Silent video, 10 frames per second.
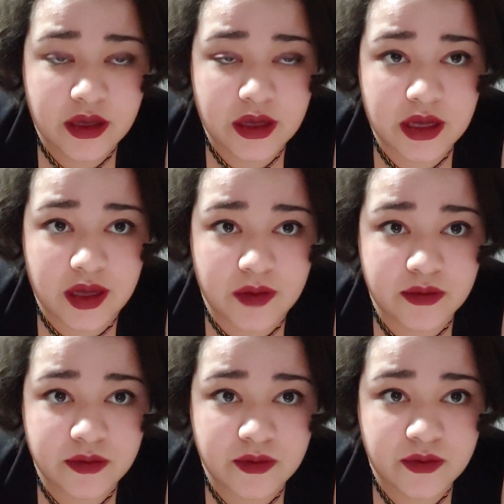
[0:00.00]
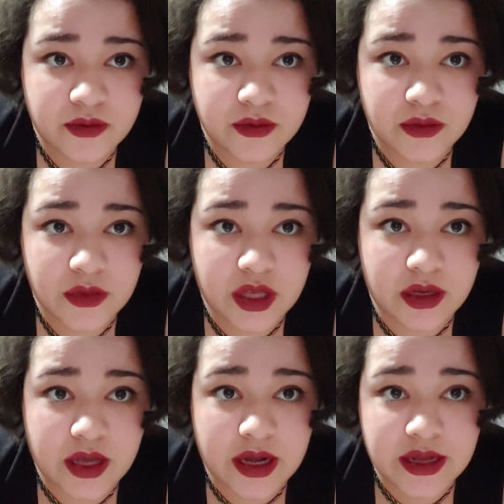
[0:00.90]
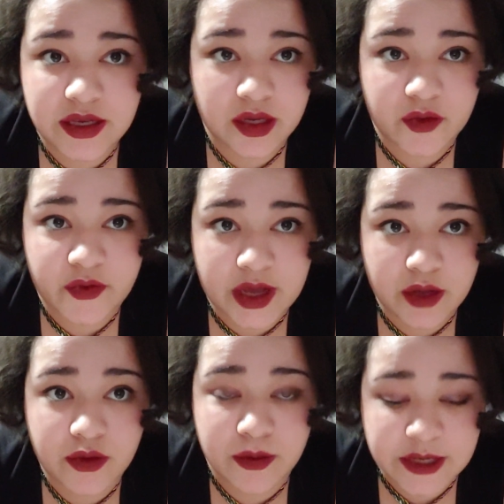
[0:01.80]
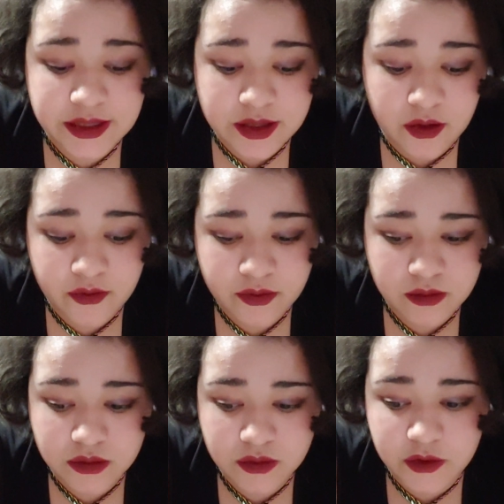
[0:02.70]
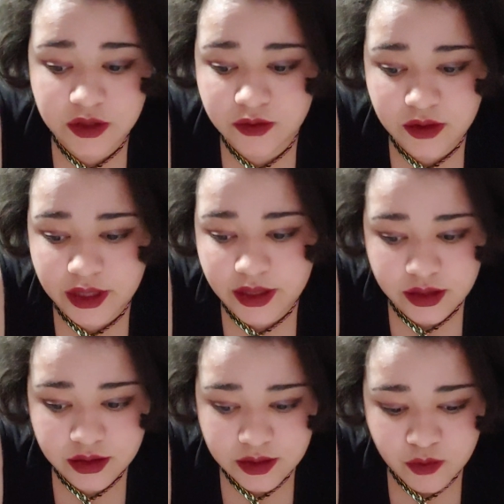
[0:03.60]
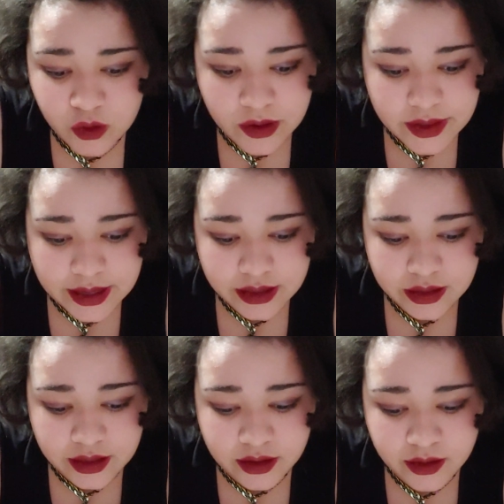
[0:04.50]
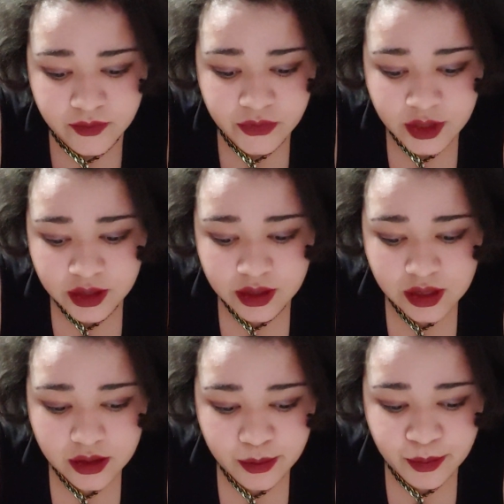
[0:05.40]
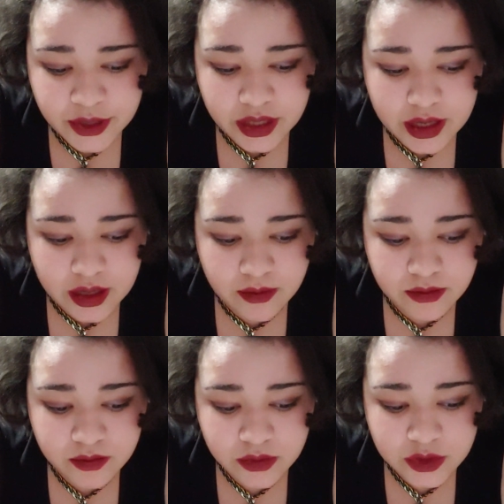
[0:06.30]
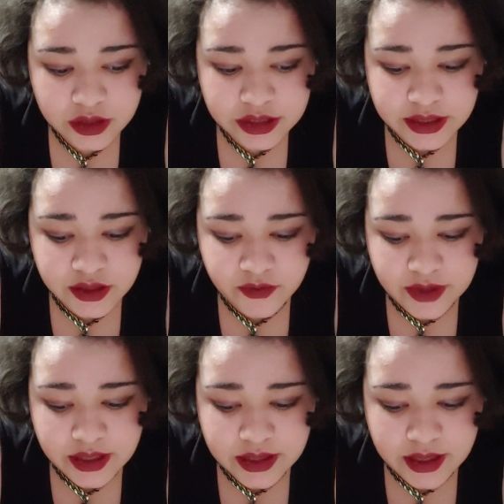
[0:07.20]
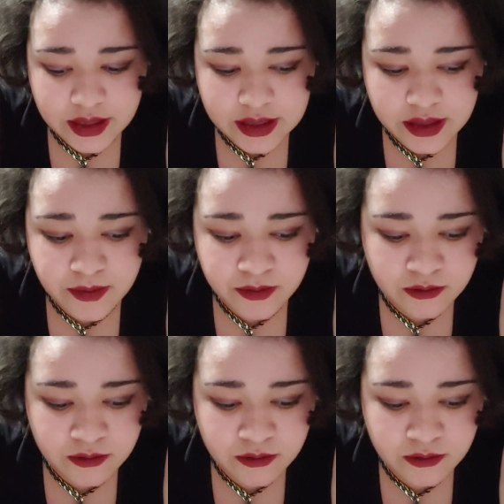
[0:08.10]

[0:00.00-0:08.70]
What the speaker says: and not identifying with myself, which we'll get into more of that here. But change of identity,